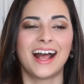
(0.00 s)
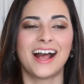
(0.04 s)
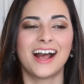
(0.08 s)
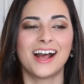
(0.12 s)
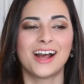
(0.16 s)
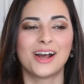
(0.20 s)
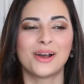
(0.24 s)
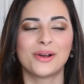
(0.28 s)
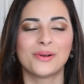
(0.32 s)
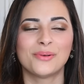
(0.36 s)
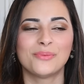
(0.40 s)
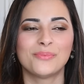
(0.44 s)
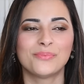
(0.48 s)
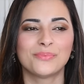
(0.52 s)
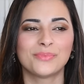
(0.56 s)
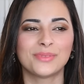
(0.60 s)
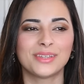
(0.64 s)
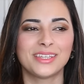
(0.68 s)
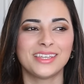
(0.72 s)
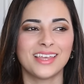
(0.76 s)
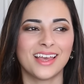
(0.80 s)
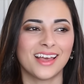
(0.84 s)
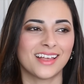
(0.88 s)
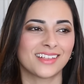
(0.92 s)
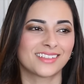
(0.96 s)

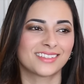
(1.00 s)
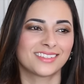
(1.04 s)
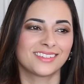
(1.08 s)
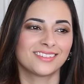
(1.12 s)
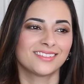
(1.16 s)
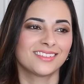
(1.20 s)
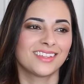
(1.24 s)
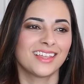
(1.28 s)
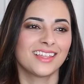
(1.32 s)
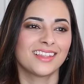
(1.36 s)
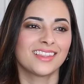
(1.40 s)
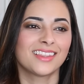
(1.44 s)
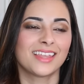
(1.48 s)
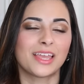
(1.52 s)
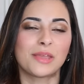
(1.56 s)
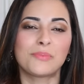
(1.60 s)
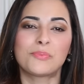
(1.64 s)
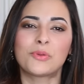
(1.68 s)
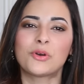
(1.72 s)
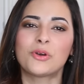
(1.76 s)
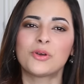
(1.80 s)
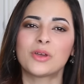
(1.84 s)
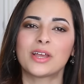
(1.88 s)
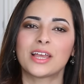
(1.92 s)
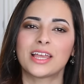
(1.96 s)
So then they
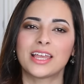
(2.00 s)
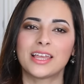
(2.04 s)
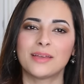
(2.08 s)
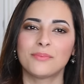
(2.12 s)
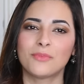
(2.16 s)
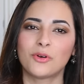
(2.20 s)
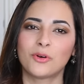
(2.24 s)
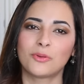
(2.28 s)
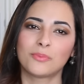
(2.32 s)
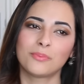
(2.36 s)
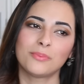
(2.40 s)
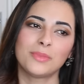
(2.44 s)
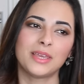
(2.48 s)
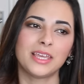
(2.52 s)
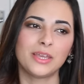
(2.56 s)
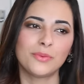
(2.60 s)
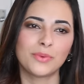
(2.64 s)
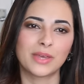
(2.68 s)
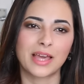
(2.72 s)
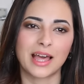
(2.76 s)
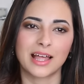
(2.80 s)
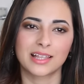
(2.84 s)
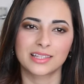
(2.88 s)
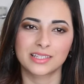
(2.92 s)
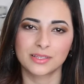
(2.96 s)
put him on me.
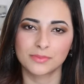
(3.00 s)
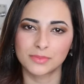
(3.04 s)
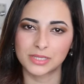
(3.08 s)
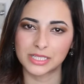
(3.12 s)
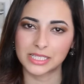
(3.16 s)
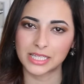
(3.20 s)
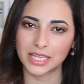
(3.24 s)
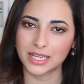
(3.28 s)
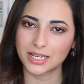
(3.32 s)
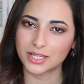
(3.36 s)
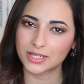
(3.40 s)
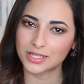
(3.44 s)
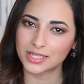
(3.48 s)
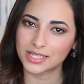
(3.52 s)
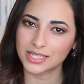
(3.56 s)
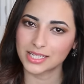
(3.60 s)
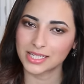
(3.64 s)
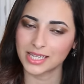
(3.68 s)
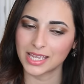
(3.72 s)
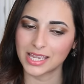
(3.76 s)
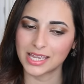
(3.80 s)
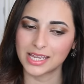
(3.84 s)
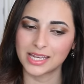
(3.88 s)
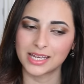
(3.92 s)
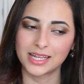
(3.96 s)
We had some skin to
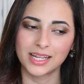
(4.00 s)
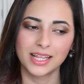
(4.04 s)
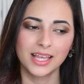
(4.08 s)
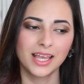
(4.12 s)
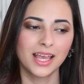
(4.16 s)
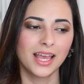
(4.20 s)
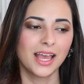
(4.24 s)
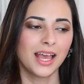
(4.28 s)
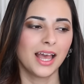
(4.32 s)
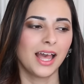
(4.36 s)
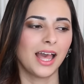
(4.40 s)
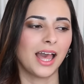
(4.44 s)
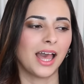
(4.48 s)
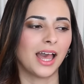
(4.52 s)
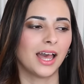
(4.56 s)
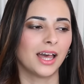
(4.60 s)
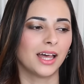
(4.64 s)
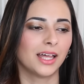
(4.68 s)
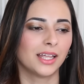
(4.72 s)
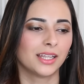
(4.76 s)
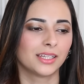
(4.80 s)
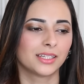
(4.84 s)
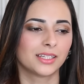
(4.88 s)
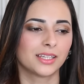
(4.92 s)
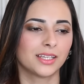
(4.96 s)
skin
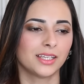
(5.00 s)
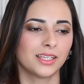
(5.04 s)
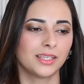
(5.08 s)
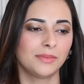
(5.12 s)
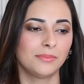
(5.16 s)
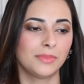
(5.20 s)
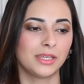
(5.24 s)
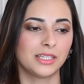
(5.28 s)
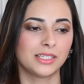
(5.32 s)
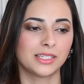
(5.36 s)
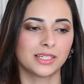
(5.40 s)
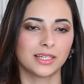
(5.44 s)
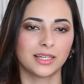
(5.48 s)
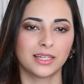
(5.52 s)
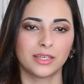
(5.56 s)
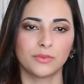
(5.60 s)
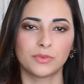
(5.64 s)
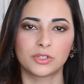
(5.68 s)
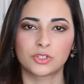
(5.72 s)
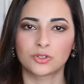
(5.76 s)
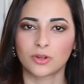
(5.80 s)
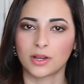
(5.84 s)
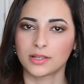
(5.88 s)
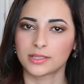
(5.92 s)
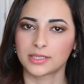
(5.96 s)
and immediately
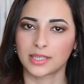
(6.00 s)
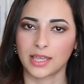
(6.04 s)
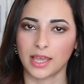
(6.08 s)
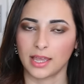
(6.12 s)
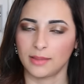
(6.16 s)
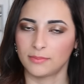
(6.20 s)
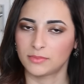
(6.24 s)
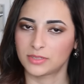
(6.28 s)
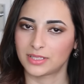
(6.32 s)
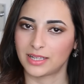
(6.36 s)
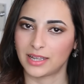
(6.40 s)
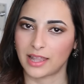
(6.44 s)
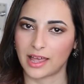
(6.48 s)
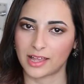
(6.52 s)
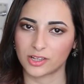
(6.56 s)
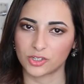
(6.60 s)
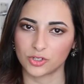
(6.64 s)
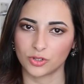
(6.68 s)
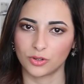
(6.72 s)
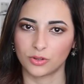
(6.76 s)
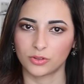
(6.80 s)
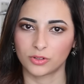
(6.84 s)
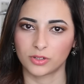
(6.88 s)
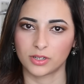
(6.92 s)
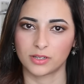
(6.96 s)
we tried to get him to
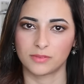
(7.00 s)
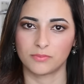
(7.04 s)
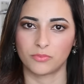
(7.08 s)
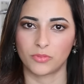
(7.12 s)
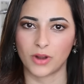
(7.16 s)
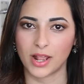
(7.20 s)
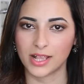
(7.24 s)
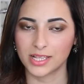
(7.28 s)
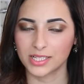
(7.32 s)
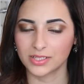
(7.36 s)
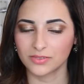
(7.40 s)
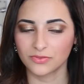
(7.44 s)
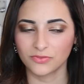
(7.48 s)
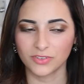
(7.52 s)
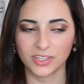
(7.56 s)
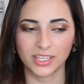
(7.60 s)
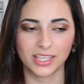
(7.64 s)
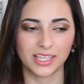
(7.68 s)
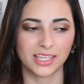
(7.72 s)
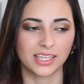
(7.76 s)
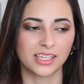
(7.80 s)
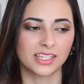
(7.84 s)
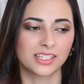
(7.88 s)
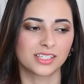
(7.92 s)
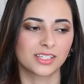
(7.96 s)
latch on and
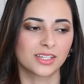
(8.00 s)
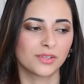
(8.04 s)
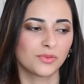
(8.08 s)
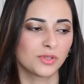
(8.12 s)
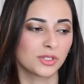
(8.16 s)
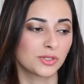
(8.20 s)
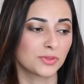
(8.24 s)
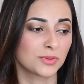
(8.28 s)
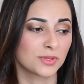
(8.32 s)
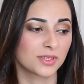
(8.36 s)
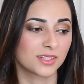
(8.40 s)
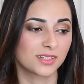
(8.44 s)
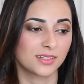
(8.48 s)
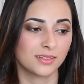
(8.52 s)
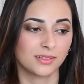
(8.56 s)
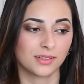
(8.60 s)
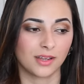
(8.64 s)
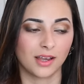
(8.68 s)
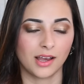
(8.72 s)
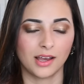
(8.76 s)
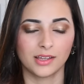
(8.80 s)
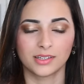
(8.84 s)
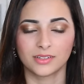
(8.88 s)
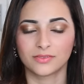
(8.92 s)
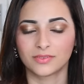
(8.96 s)
breastfeed, which was
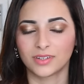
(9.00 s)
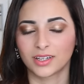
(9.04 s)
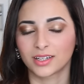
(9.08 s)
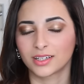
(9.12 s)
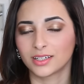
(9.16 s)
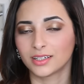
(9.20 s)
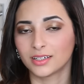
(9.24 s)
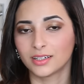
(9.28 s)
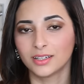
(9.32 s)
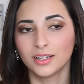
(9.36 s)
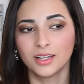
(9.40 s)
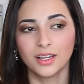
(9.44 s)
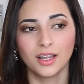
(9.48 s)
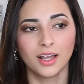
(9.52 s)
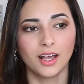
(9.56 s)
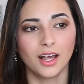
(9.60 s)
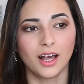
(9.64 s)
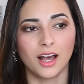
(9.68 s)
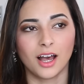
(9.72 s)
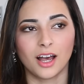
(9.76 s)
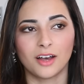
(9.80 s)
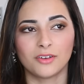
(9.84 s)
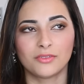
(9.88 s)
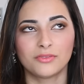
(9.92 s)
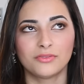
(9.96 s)
kind of like a
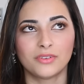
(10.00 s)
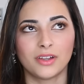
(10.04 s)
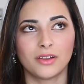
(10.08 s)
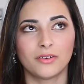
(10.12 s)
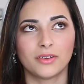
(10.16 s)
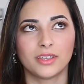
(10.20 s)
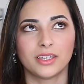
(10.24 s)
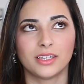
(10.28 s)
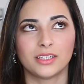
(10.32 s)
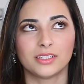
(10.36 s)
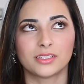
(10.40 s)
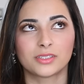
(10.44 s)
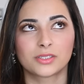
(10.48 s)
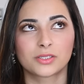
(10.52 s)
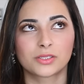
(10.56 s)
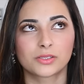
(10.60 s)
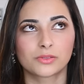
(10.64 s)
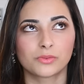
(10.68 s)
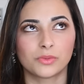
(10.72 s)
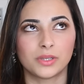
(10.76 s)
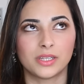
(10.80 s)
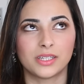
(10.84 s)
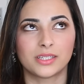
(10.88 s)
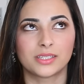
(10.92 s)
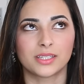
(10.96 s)
very
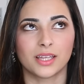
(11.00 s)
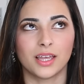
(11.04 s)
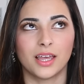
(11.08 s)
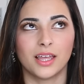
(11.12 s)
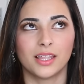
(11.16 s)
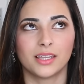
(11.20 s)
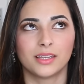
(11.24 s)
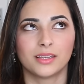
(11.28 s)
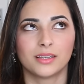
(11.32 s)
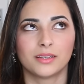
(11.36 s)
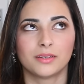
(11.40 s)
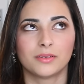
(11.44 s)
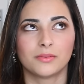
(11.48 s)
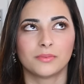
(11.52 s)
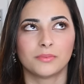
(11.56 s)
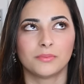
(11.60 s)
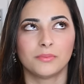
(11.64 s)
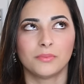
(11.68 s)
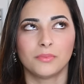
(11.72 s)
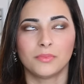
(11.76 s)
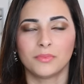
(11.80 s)
sweet and